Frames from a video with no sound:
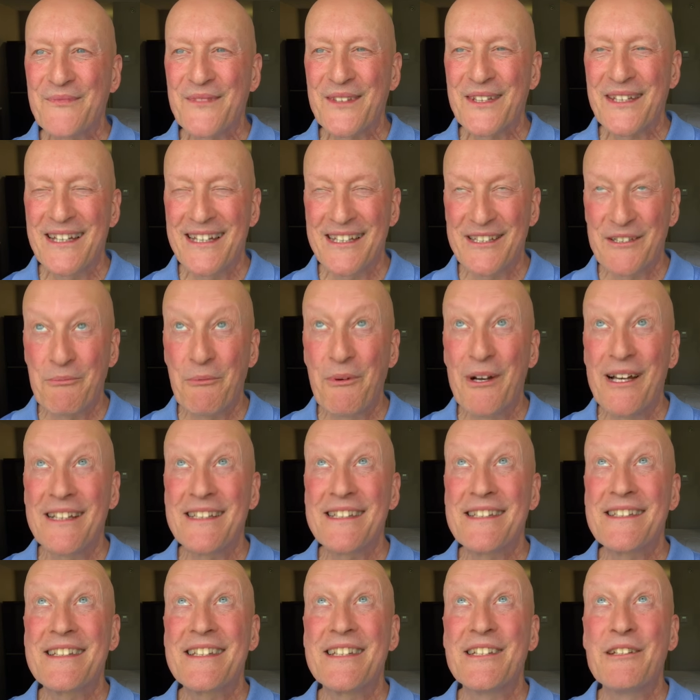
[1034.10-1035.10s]
as well
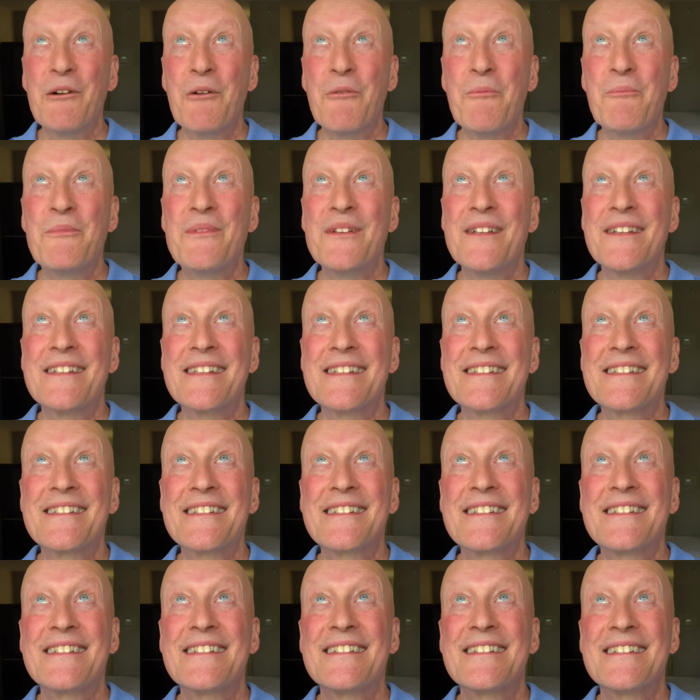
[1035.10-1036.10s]
as the
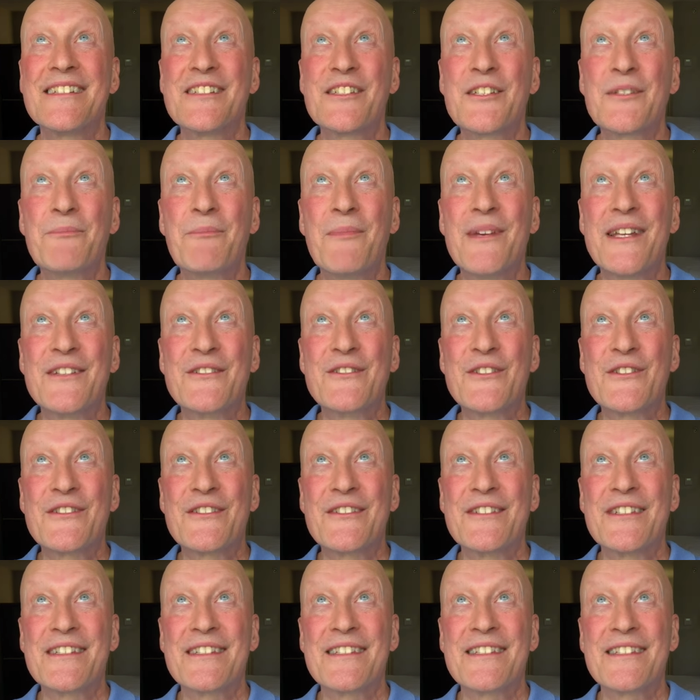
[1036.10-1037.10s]
openness, the
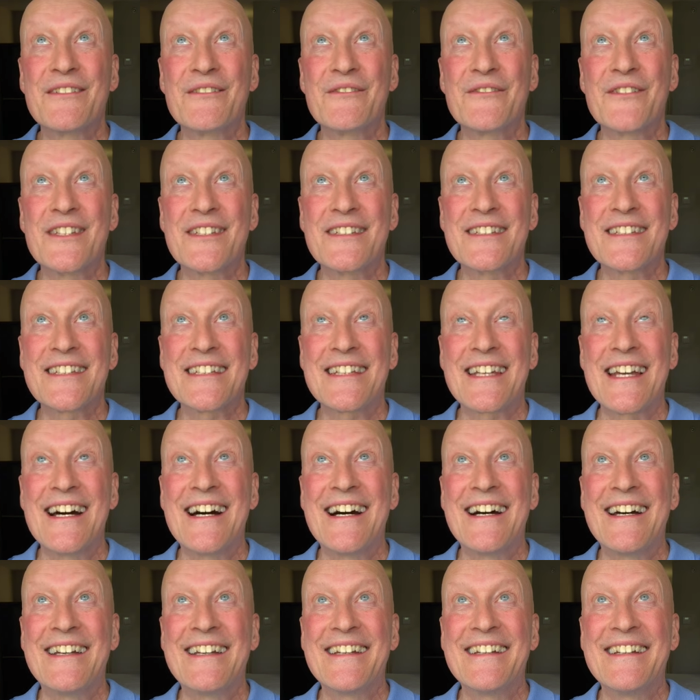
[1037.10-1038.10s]
spaciousness of the
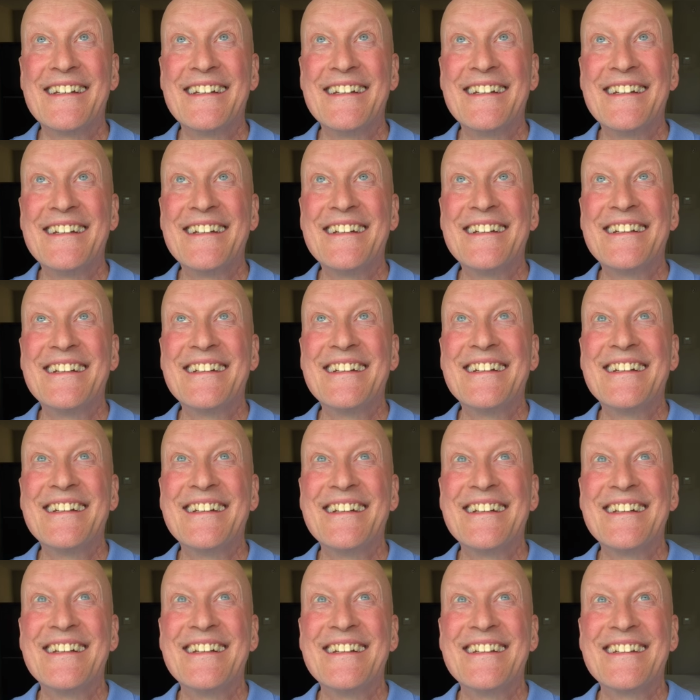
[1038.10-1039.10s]
sky,
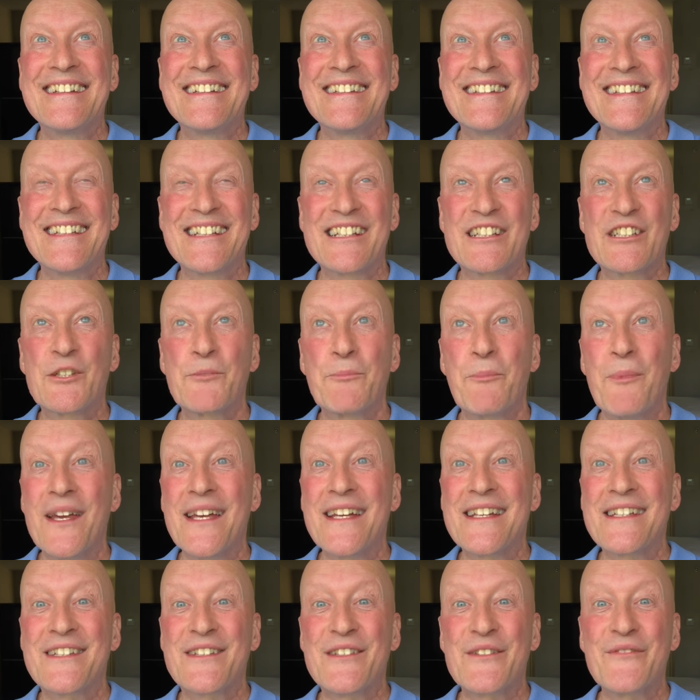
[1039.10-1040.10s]
the
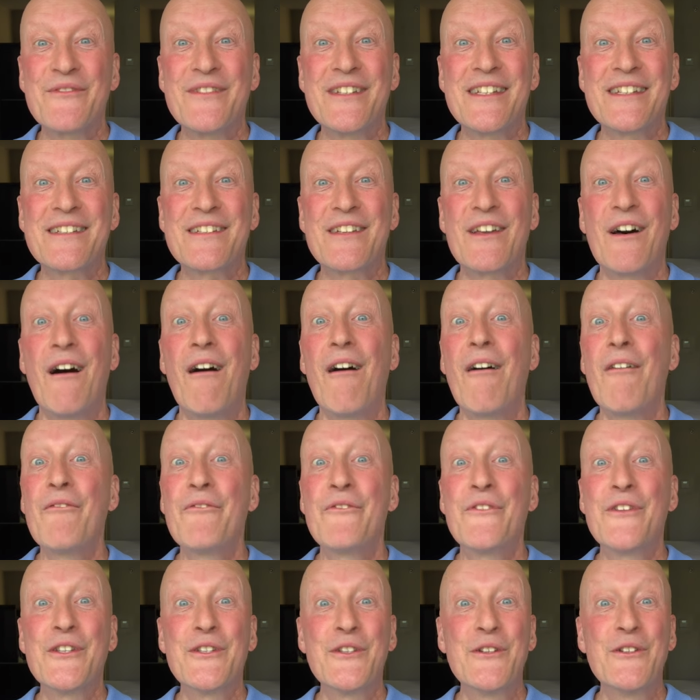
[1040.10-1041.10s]
expansiveness
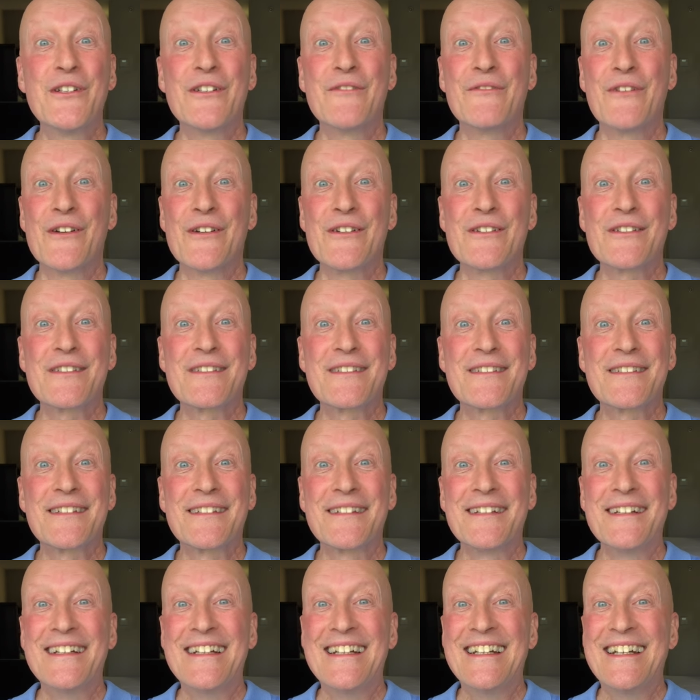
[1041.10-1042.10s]
of the universe.
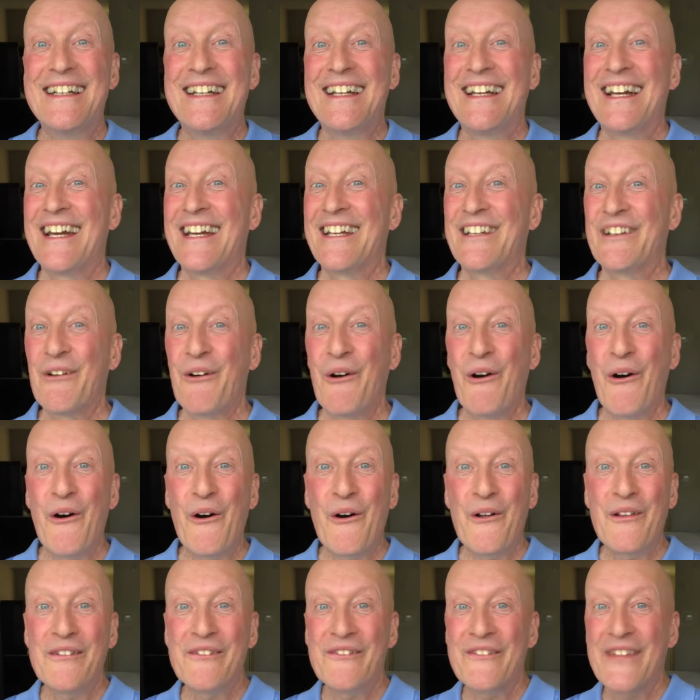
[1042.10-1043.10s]
And
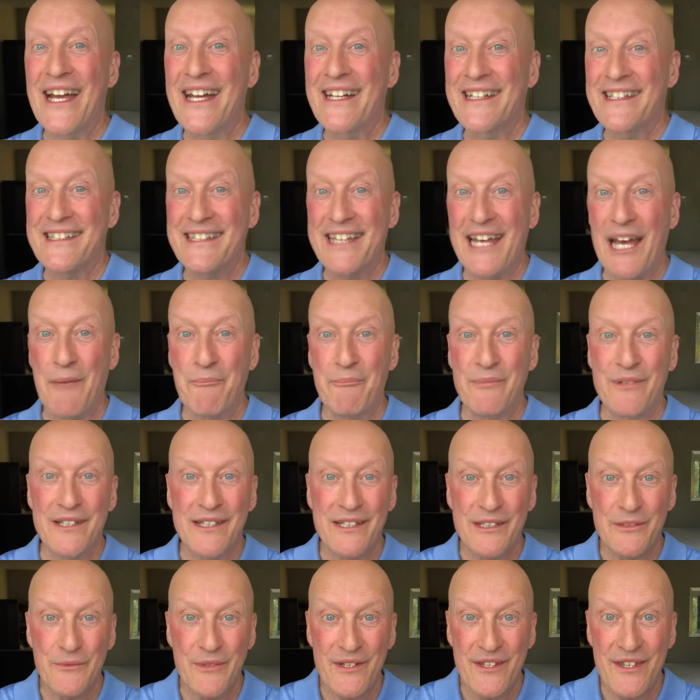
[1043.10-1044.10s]
all of that is
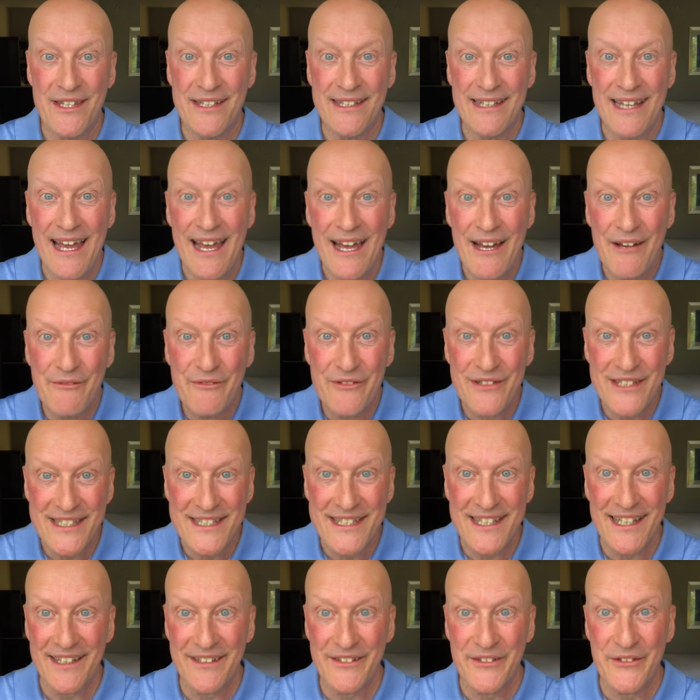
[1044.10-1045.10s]
happening within every
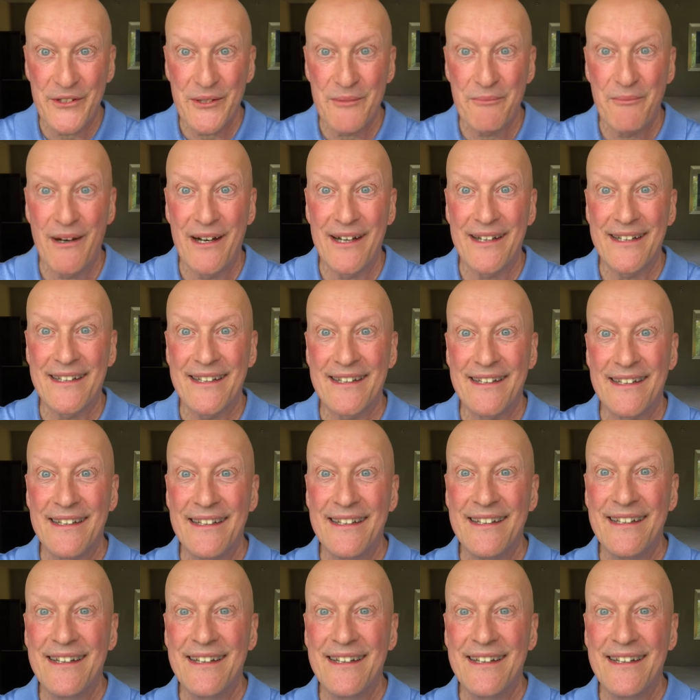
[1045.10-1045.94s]
cell in the body,